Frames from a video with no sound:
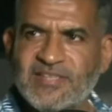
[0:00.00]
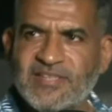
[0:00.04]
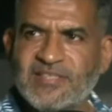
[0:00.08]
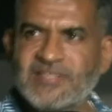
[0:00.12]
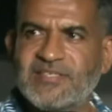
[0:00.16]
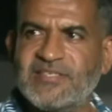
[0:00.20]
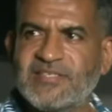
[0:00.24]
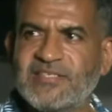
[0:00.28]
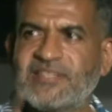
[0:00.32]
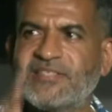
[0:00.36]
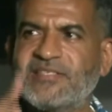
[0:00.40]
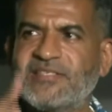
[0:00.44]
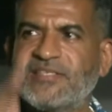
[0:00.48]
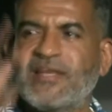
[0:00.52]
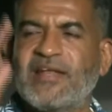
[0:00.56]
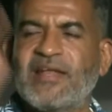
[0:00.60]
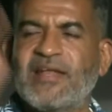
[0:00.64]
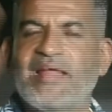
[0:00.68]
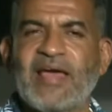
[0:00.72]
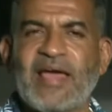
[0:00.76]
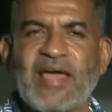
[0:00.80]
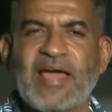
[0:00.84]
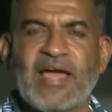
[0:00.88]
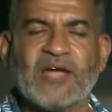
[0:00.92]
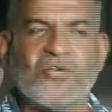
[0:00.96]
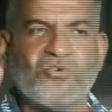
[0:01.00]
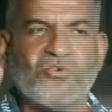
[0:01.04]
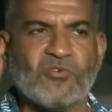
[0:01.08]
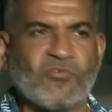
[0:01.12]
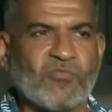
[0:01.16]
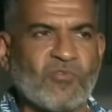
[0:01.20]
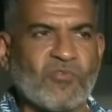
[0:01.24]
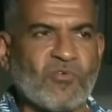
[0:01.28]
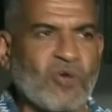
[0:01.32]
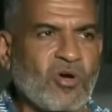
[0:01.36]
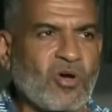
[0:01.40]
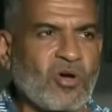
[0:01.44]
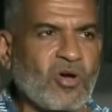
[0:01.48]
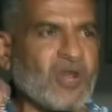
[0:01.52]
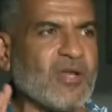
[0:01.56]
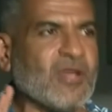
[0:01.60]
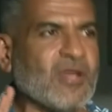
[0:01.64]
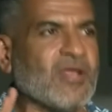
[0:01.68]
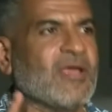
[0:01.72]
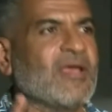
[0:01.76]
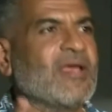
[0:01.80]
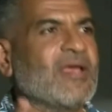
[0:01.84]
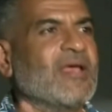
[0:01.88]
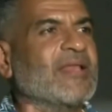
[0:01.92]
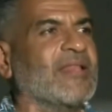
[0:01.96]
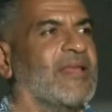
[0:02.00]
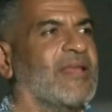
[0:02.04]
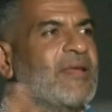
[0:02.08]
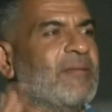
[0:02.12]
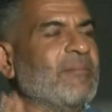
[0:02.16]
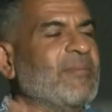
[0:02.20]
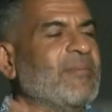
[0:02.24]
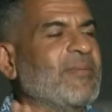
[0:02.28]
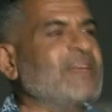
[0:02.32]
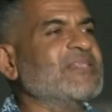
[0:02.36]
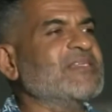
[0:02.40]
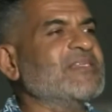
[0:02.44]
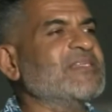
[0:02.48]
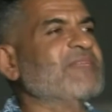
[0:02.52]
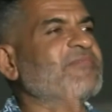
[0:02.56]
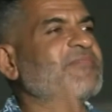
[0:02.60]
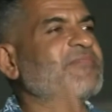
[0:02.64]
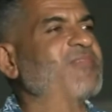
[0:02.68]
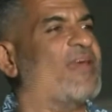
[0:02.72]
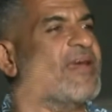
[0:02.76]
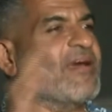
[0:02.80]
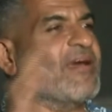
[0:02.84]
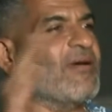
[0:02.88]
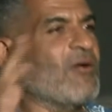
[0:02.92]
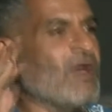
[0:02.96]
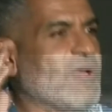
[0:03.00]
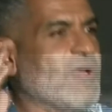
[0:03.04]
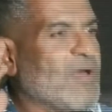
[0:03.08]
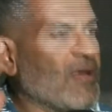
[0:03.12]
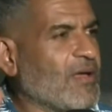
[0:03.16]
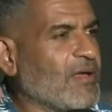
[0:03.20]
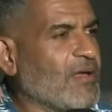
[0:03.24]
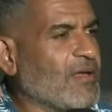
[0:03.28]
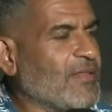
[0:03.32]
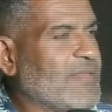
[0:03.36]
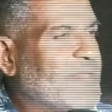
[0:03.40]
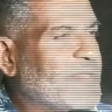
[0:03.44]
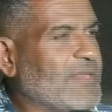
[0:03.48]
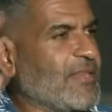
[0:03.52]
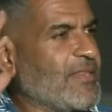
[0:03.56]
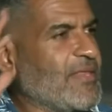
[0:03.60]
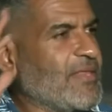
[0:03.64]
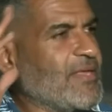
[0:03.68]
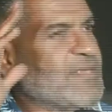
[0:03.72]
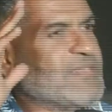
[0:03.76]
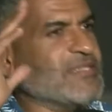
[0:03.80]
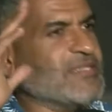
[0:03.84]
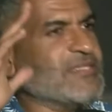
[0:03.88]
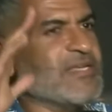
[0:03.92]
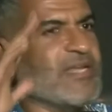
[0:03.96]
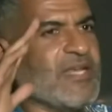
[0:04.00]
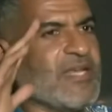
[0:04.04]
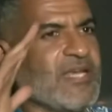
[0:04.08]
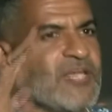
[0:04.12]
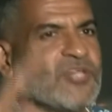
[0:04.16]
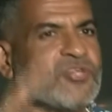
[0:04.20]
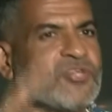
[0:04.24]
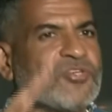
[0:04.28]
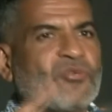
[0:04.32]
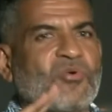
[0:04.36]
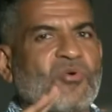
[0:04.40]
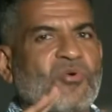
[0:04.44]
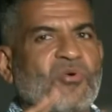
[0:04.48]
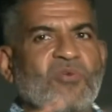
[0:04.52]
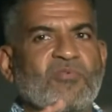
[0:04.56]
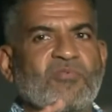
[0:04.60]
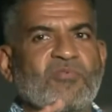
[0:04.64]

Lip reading: it's an act of God, that means if there's an issue of